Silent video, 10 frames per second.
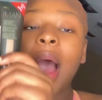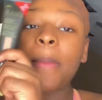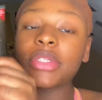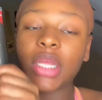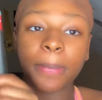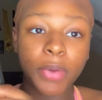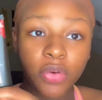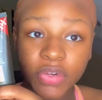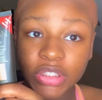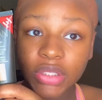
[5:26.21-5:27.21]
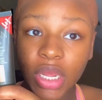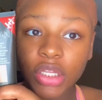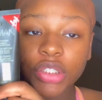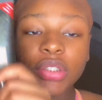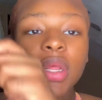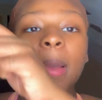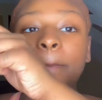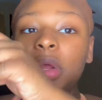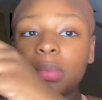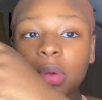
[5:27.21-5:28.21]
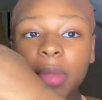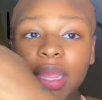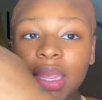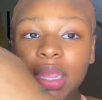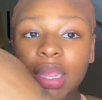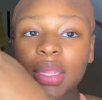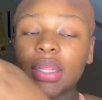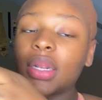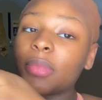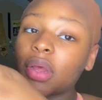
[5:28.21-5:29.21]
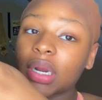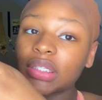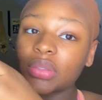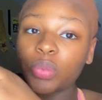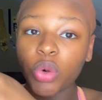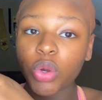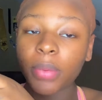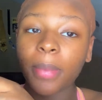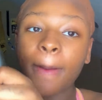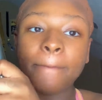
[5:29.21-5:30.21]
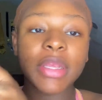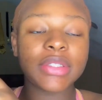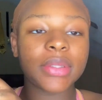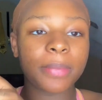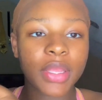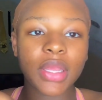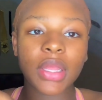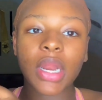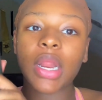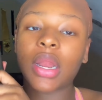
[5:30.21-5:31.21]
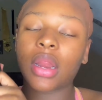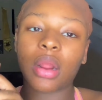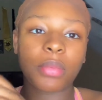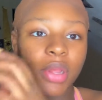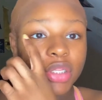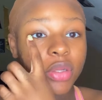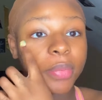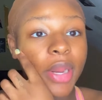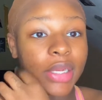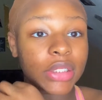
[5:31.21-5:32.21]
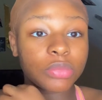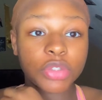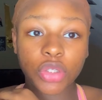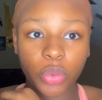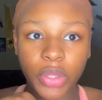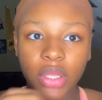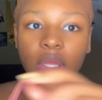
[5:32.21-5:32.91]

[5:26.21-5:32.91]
I'm gonna take both of these colors, put them on my hand, get them all nice and warm, mix them in, and then I'm about to apply them to the wig.